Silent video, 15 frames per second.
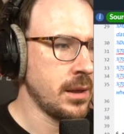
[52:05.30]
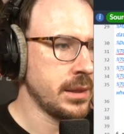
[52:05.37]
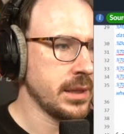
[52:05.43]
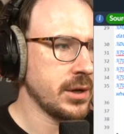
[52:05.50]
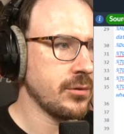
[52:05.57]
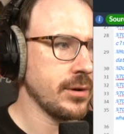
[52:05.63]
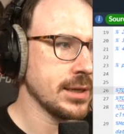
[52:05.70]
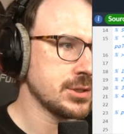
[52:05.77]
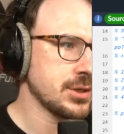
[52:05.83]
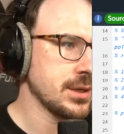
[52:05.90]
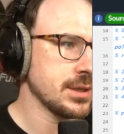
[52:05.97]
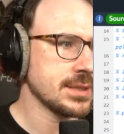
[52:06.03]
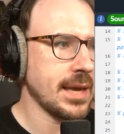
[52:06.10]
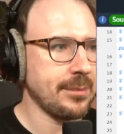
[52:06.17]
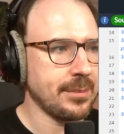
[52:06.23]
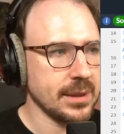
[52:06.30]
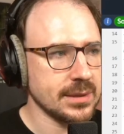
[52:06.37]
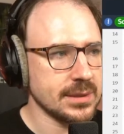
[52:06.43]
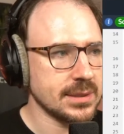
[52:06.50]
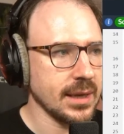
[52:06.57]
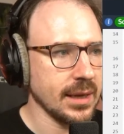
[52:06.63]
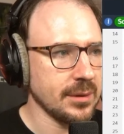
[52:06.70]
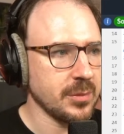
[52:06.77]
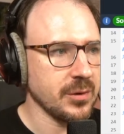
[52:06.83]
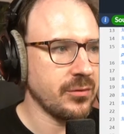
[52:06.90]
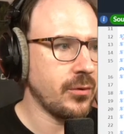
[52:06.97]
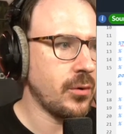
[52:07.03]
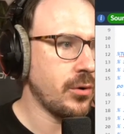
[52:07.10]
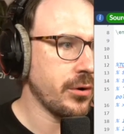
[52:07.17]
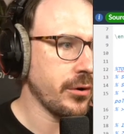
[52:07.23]
question is, happens that
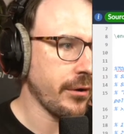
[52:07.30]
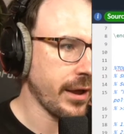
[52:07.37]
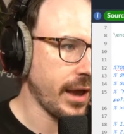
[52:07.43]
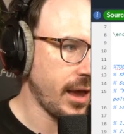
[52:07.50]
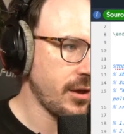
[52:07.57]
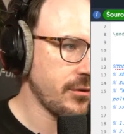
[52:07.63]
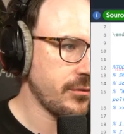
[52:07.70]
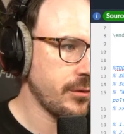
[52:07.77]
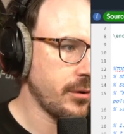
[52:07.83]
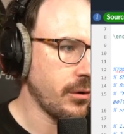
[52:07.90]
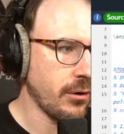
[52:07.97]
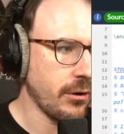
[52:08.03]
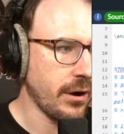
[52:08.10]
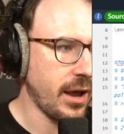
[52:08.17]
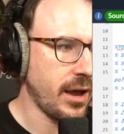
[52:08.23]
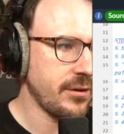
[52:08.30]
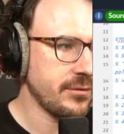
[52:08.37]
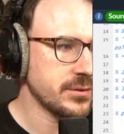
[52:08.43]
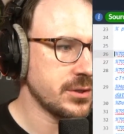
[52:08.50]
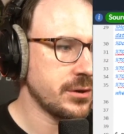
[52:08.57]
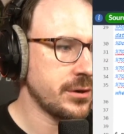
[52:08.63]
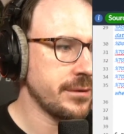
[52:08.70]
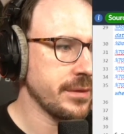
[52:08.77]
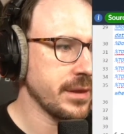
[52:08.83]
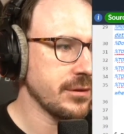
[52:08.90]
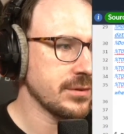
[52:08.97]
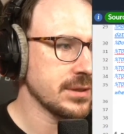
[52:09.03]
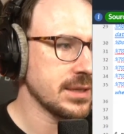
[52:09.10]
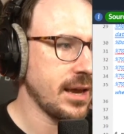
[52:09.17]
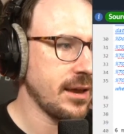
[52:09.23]
before or after? If
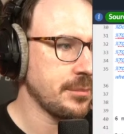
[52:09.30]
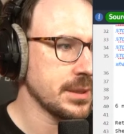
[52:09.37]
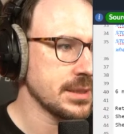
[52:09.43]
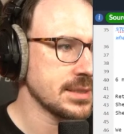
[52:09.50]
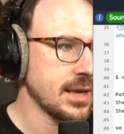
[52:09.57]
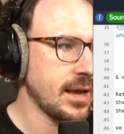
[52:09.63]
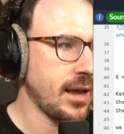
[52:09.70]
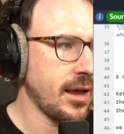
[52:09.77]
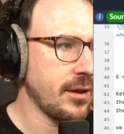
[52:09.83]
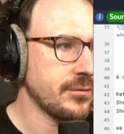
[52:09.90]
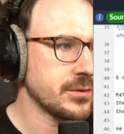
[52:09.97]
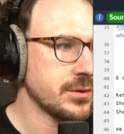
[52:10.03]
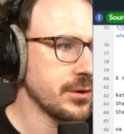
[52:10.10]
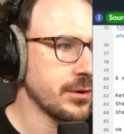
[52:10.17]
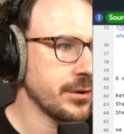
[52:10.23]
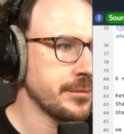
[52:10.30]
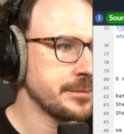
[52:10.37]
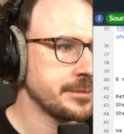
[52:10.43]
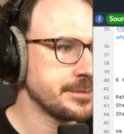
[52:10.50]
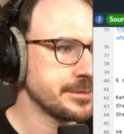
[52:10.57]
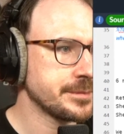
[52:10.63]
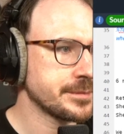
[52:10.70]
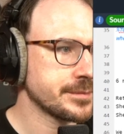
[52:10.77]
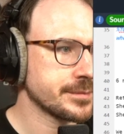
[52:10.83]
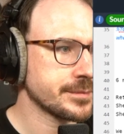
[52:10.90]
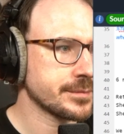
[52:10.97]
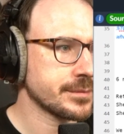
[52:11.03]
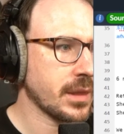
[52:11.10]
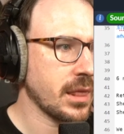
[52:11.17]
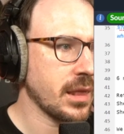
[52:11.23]
it happens after,
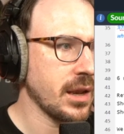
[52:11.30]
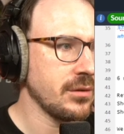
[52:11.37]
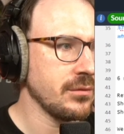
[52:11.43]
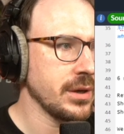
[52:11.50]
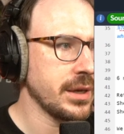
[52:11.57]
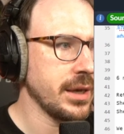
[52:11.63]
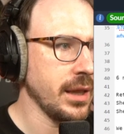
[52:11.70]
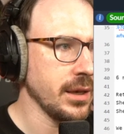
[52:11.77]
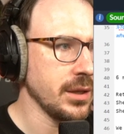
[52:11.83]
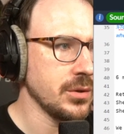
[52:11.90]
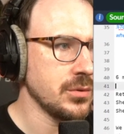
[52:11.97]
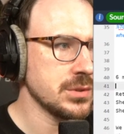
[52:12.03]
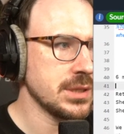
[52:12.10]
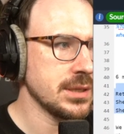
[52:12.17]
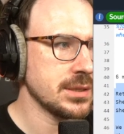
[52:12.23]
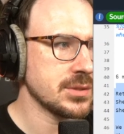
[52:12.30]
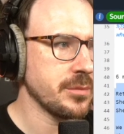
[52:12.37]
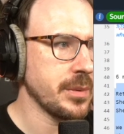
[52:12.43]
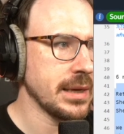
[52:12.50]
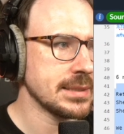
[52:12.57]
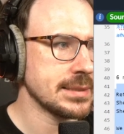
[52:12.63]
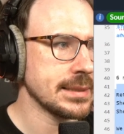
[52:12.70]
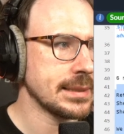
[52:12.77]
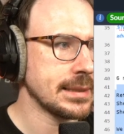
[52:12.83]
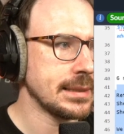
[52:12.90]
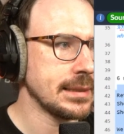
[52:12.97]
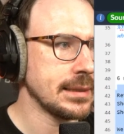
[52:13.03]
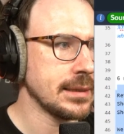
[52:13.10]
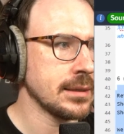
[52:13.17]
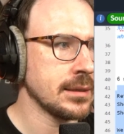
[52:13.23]
then we can use it. So
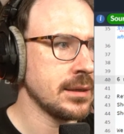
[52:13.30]
basically,